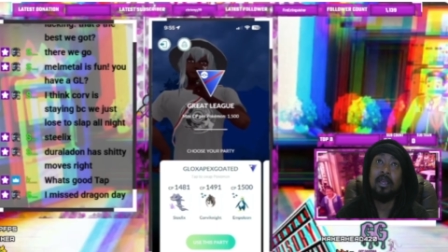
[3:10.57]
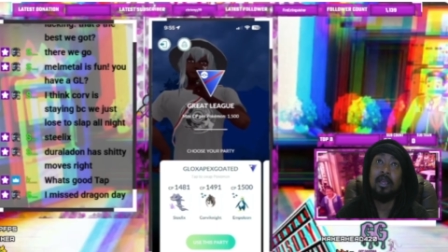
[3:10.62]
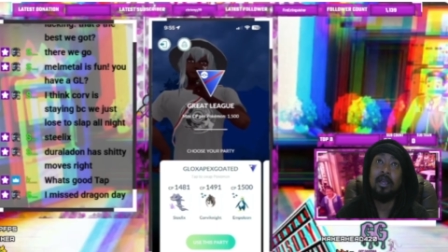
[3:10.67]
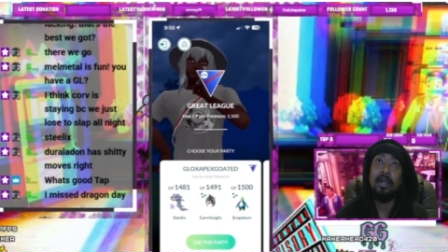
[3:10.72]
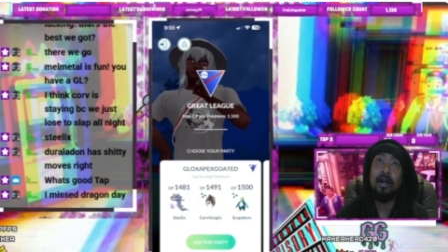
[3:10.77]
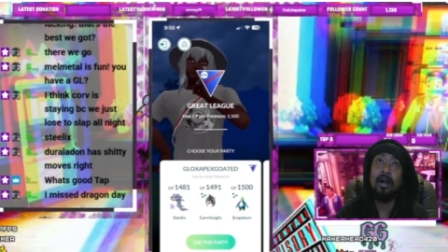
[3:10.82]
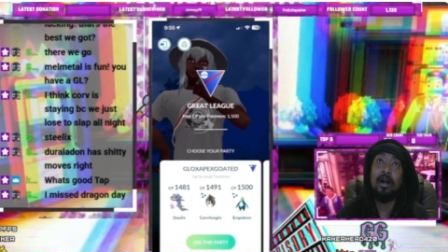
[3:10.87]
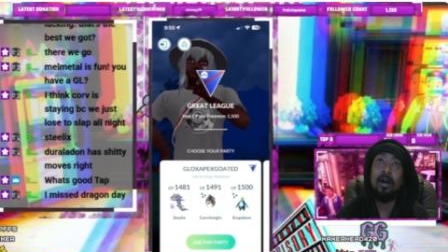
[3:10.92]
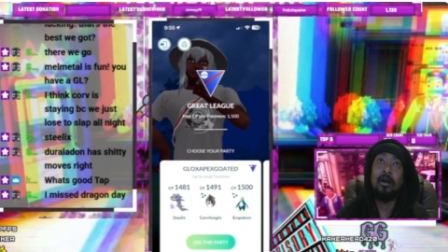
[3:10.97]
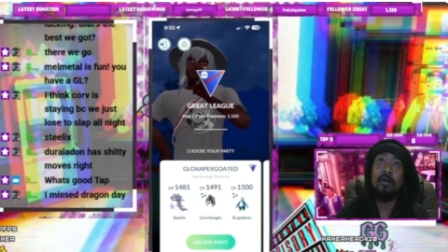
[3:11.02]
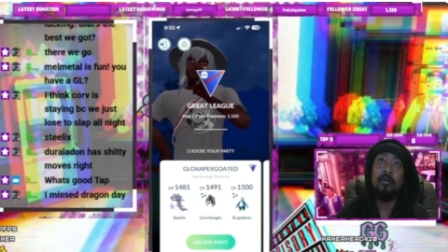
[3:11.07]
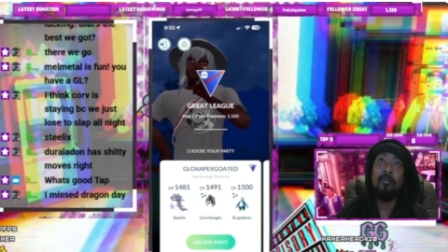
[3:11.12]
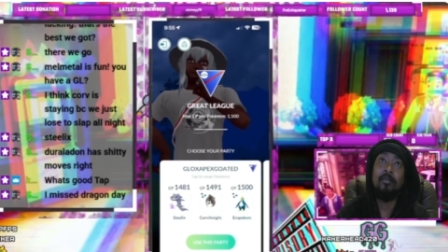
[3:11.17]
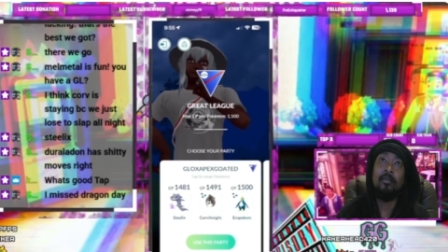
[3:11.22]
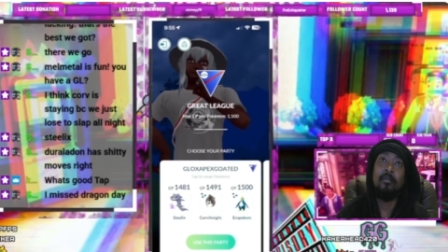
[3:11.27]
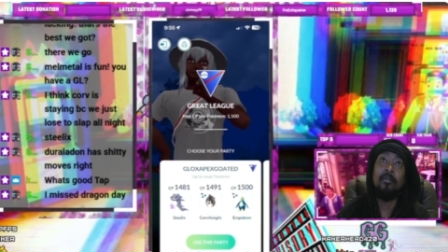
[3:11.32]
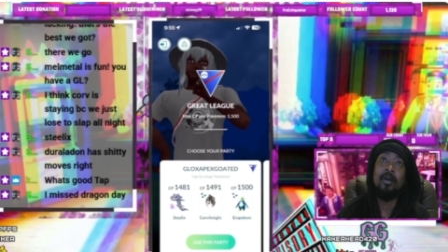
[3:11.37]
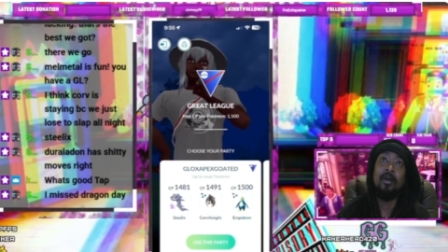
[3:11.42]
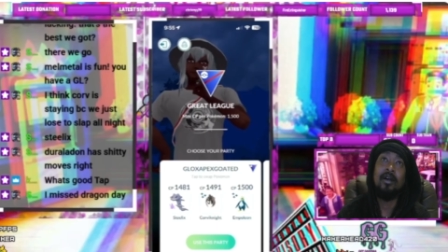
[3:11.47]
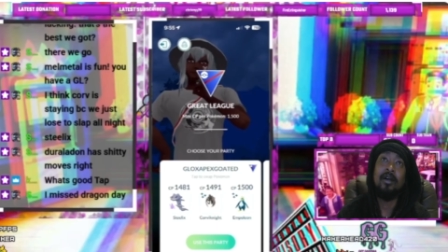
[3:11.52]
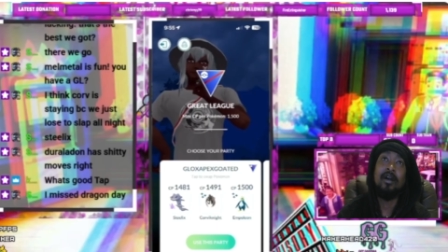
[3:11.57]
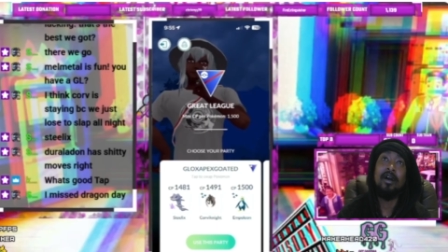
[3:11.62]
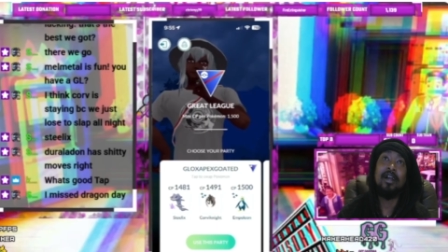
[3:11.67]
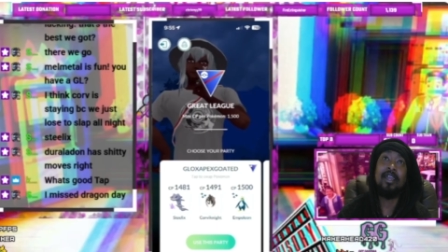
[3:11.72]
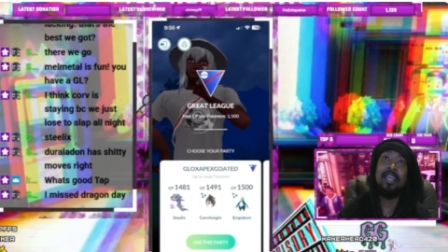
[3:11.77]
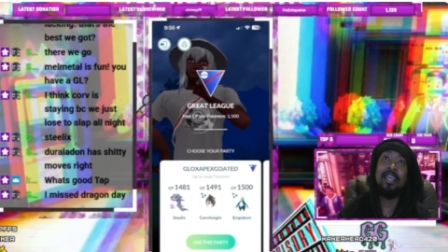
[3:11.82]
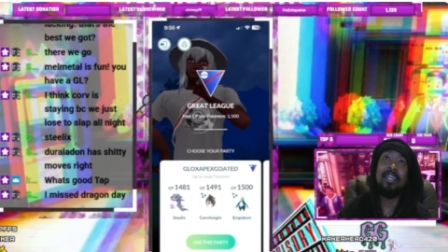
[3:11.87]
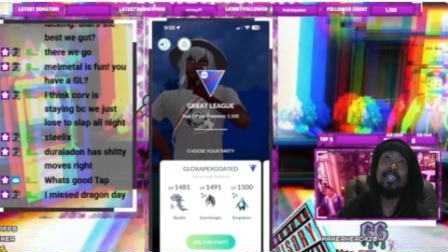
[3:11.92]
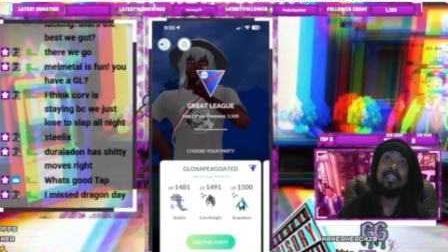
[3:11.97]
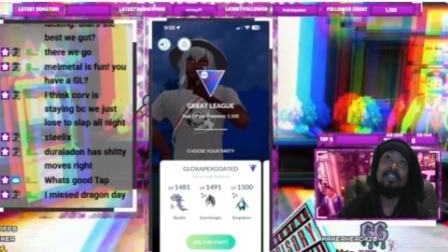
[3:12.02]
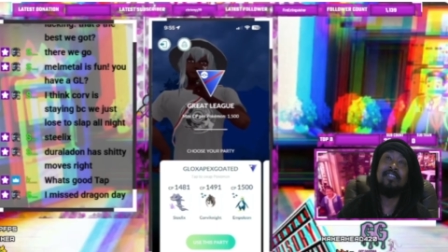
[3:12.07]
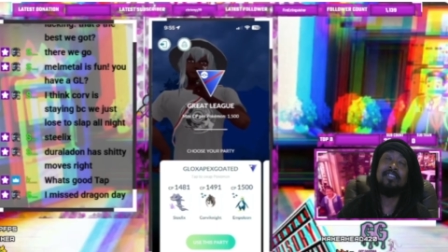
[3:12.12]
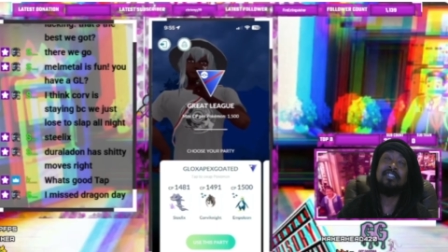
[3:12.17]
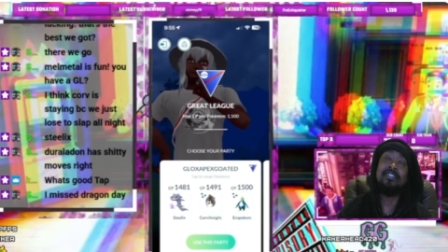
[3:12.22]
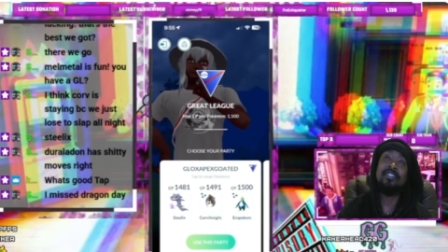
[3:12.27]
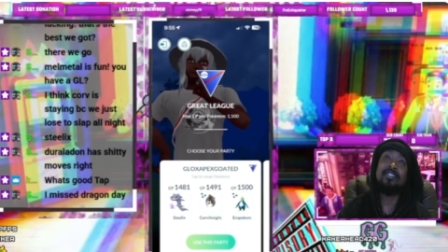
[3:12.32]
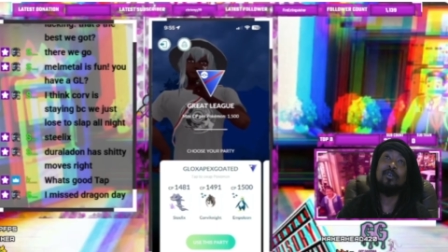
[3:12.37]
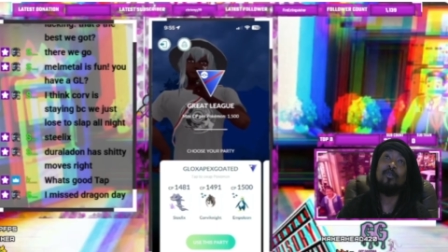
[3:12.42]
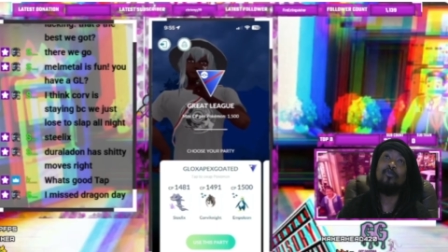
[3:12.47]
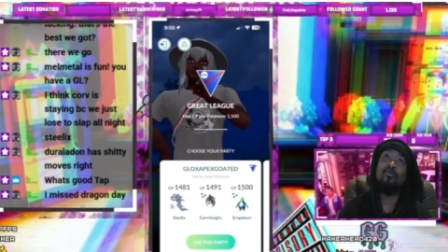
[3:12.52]
Um, Again, yeah, this
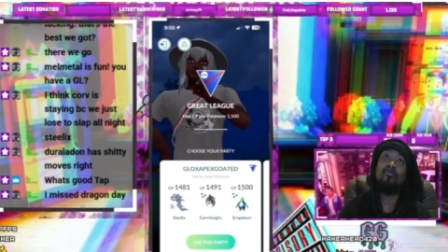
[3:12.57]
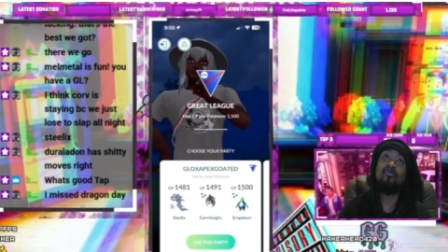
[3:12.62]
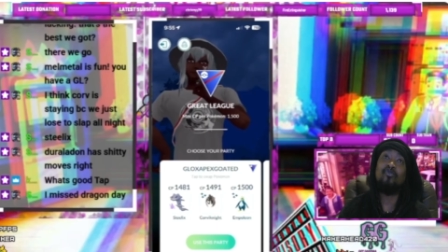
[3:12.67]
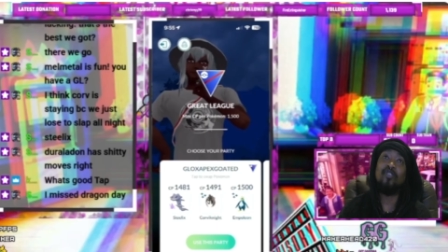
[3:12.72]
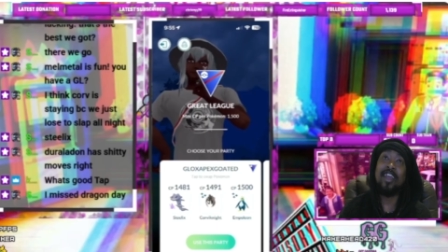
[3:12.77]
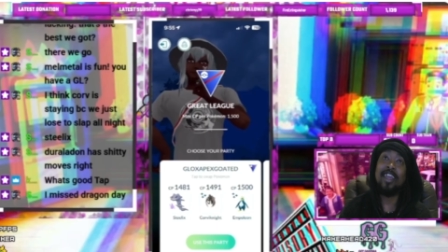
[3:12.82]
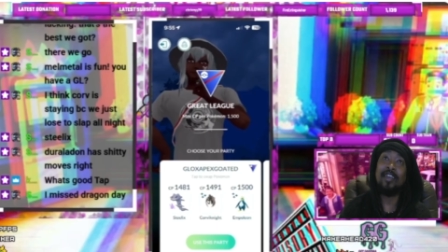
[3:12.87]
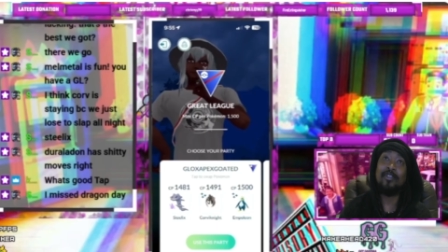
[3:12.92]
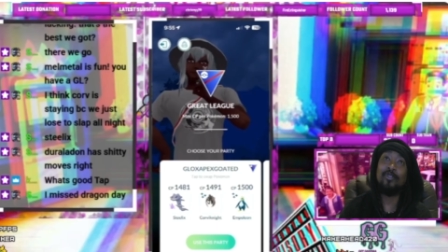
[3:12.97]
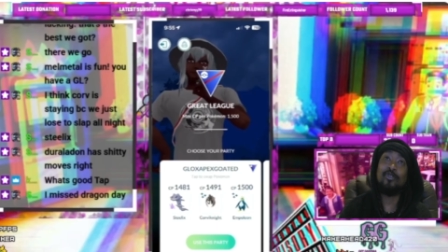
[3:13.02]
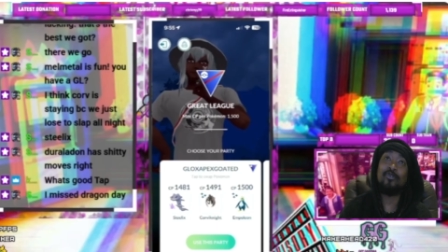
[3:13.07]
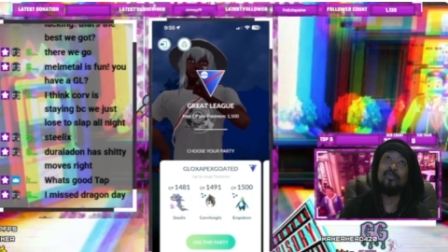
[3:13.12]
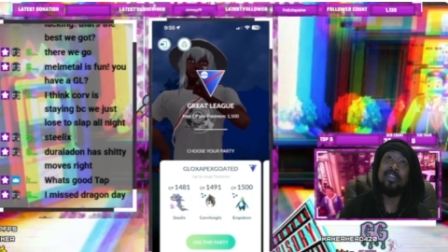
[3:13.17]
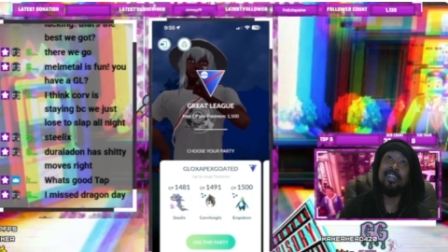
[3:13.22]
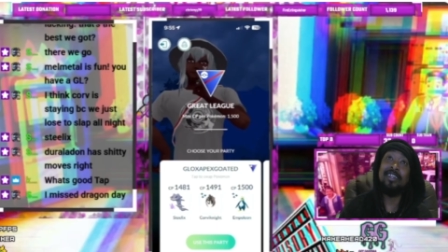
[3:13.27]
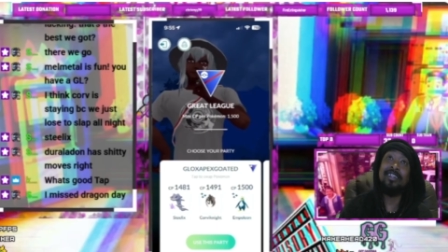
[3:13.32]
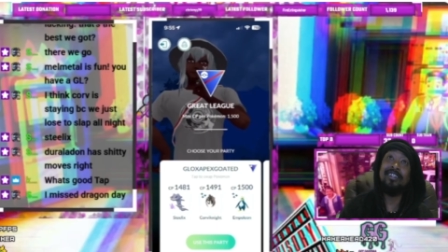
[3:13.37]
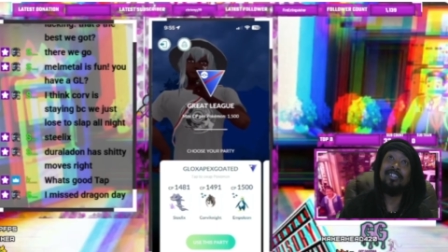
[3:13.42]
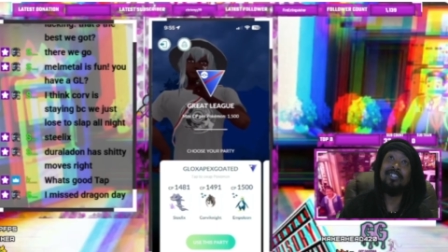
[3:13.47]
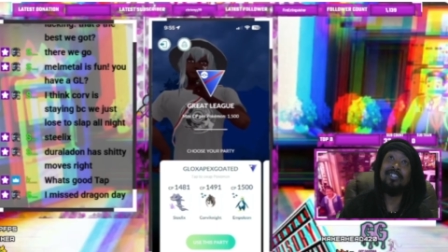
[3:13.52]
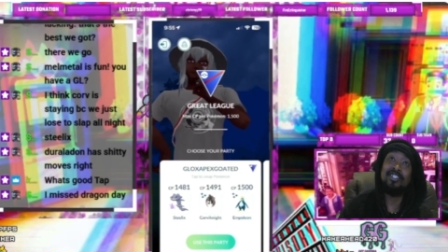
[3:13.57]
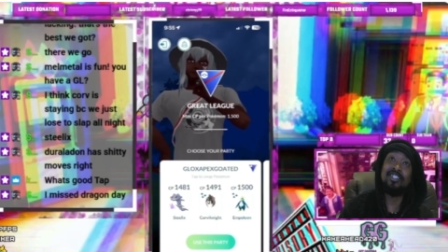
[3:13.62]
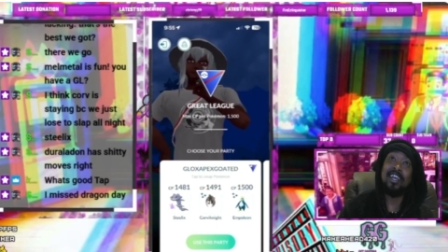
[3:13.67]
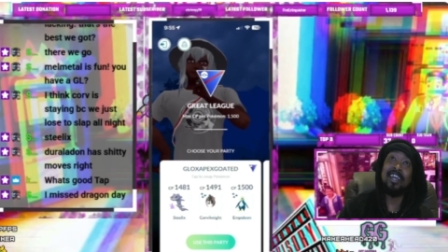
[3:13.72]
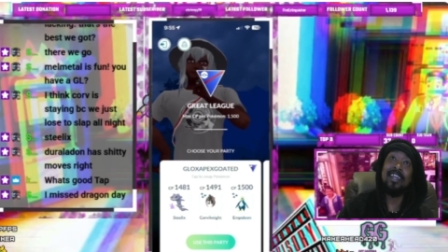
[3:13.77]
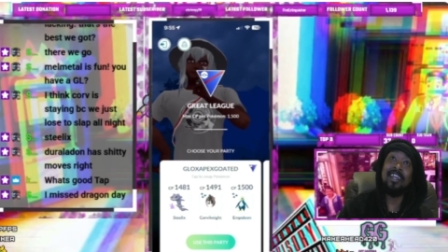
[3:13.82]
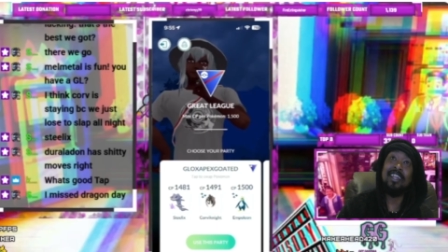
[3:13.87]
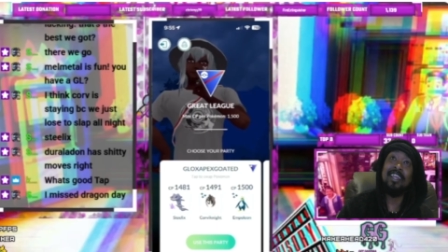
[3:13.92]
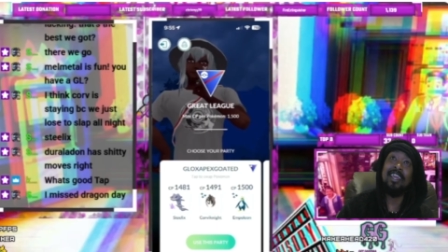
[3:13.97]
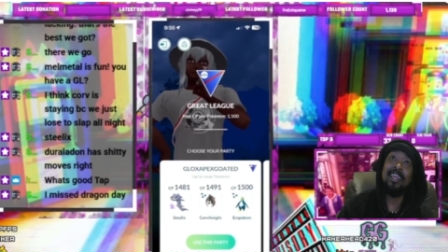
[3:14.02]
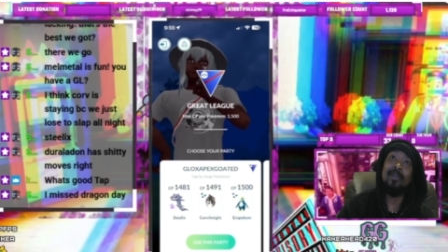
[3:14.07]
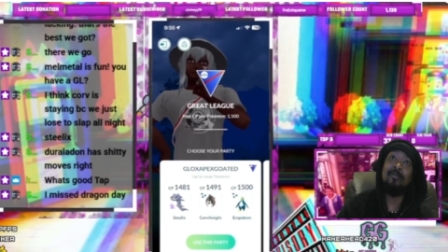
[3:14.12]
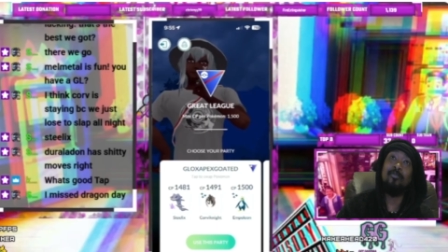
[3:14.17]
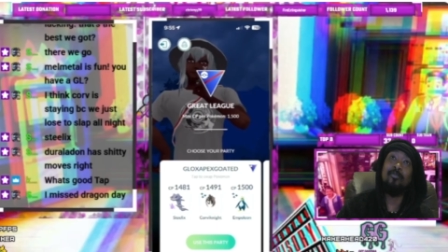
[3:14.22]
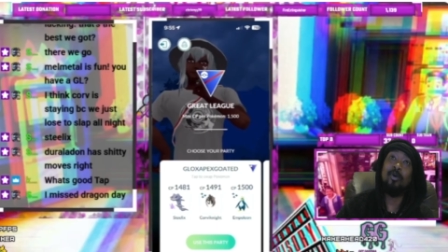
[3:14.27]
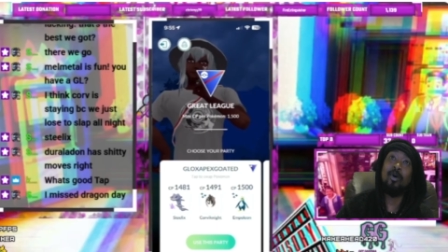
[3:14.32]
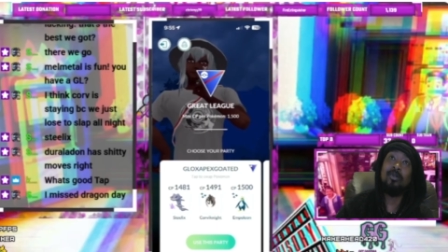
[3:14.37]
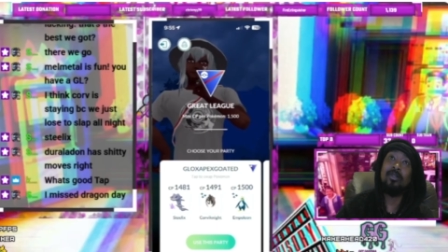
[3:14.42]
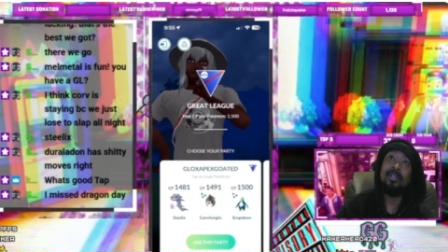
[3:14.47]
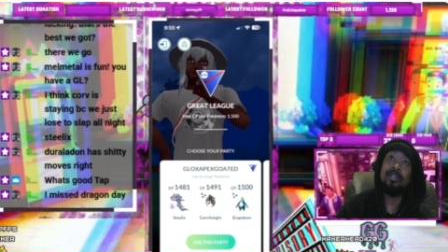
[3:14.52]
is a rank 3 shiny
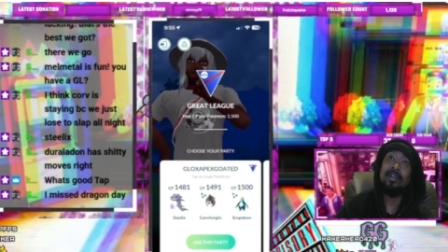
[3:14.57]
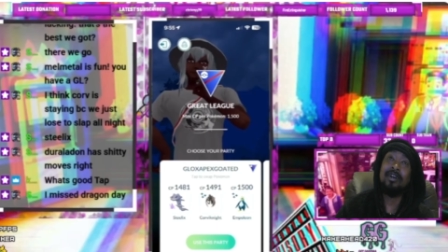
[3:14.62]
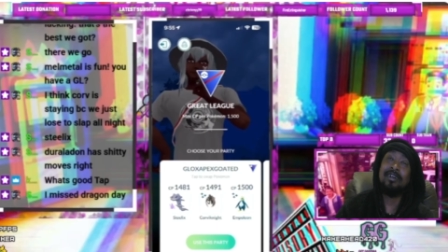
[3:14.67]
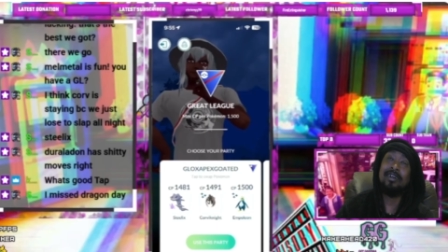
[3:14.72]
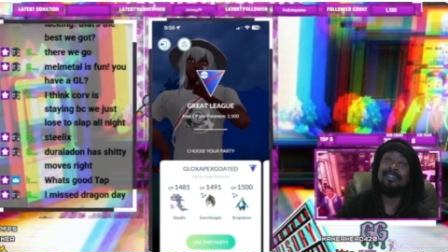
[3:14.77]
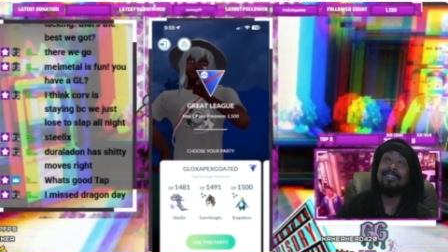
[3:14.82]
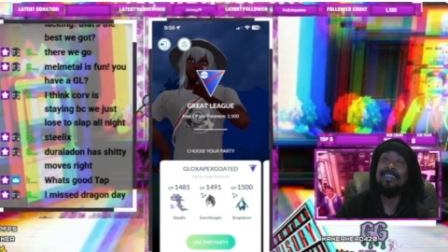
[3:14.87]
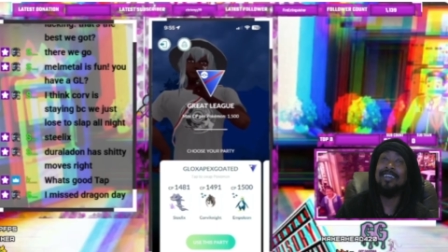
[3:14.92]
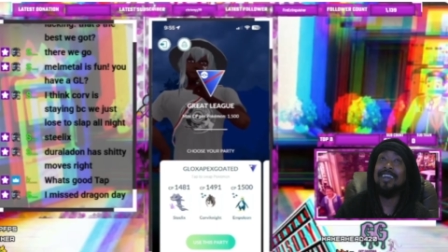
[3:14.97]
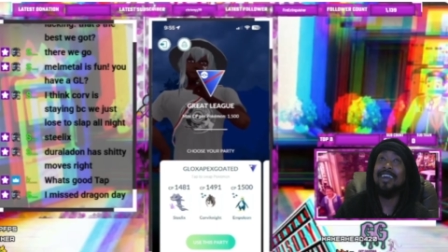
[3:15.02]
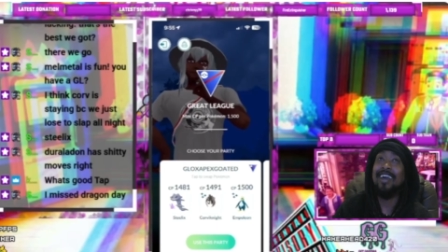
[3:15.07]
Empoleon,